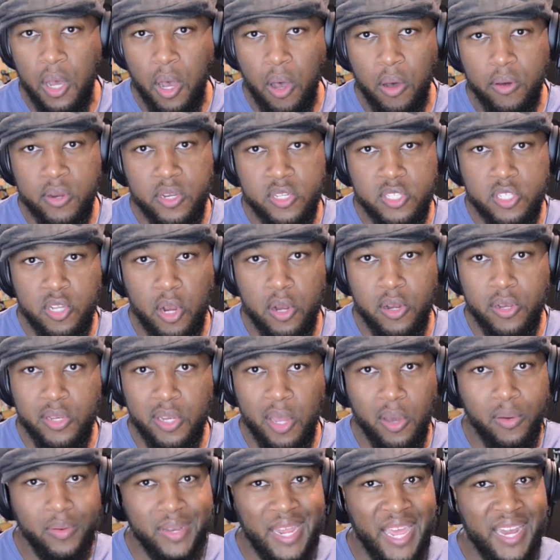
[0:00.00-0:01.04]
on a certain
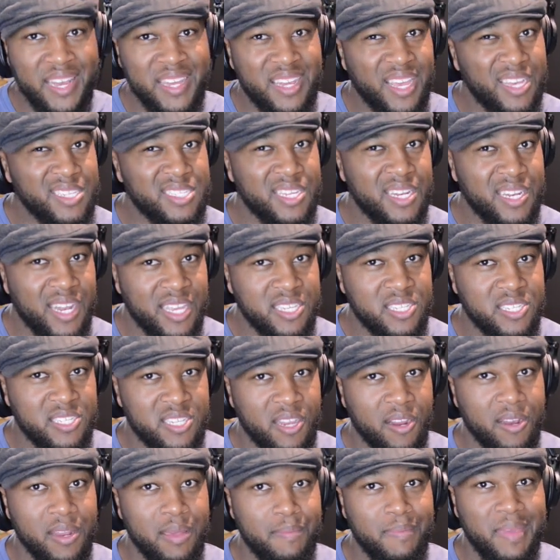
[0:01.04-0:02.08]
note, that doesn't
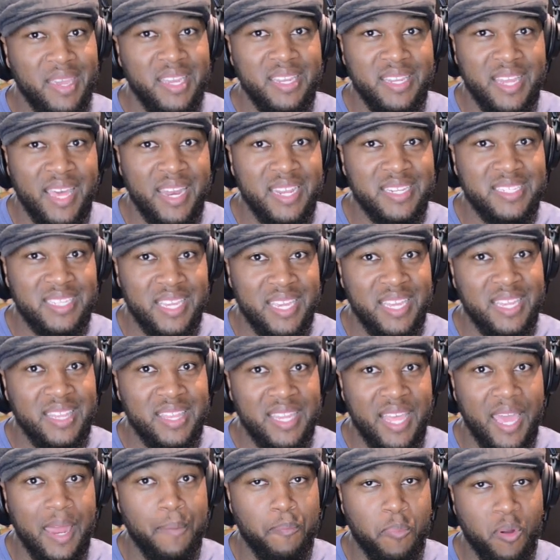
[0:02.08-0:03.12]
necessarily mean that it's in
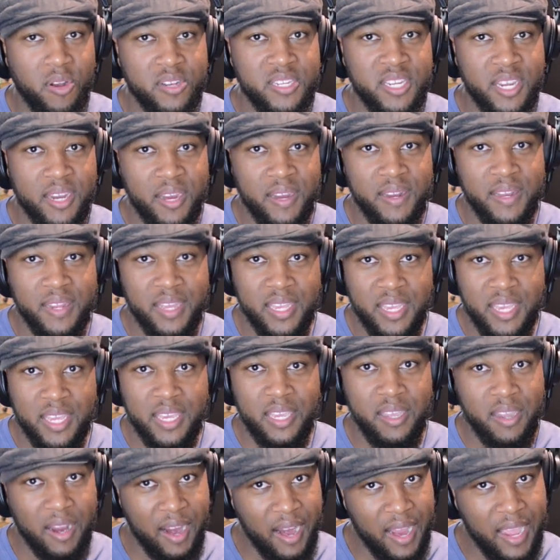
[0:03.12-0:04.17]
that particular
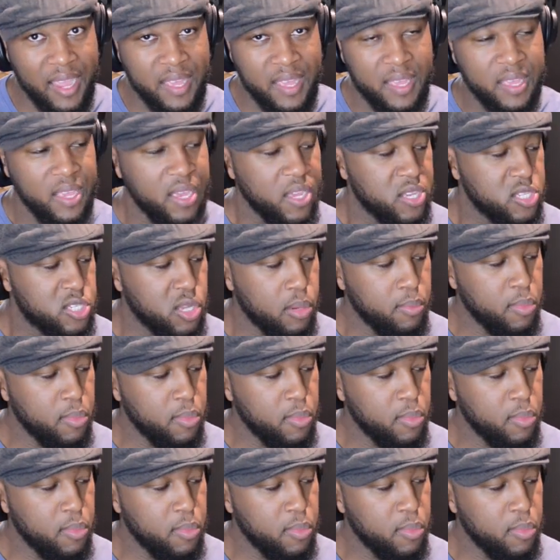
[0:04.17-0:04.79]
key. All right, so